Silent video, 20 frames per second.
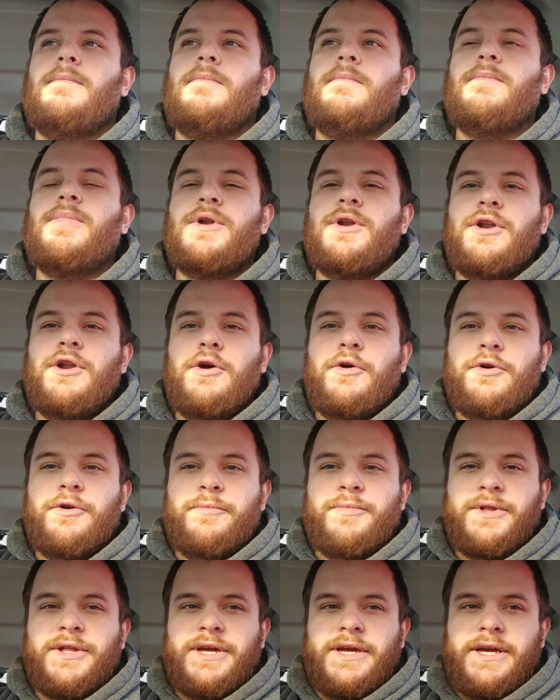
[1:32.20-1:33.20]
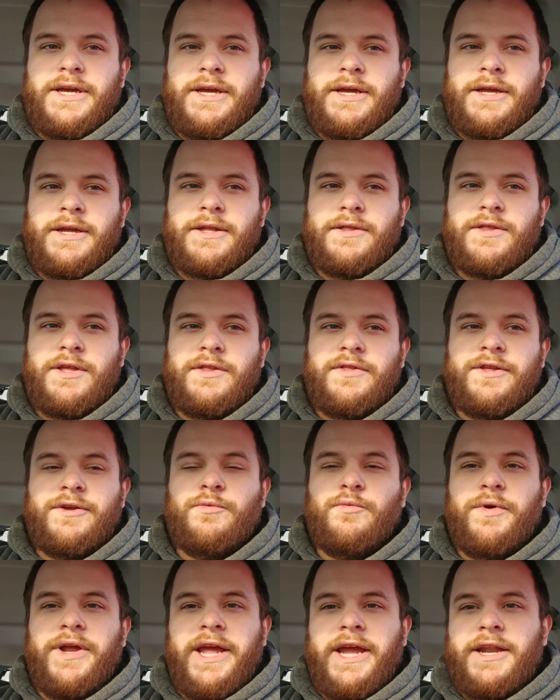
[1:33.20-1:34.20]
But notably, the
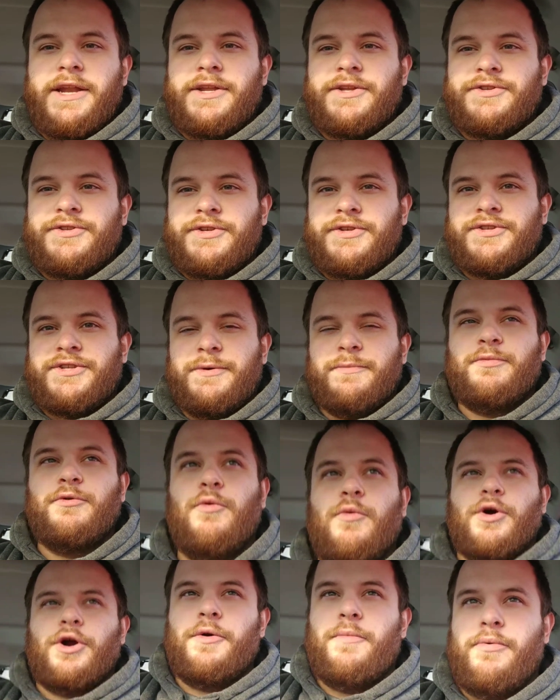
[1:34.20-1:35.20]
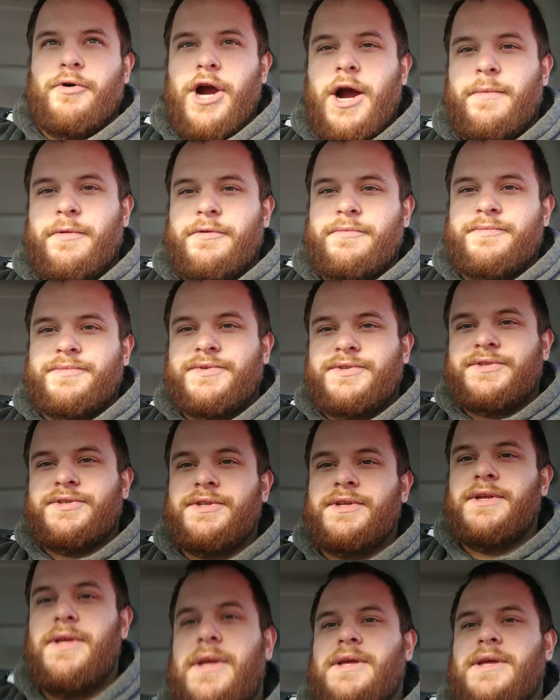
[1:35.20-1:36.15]
weakness to simple word problems,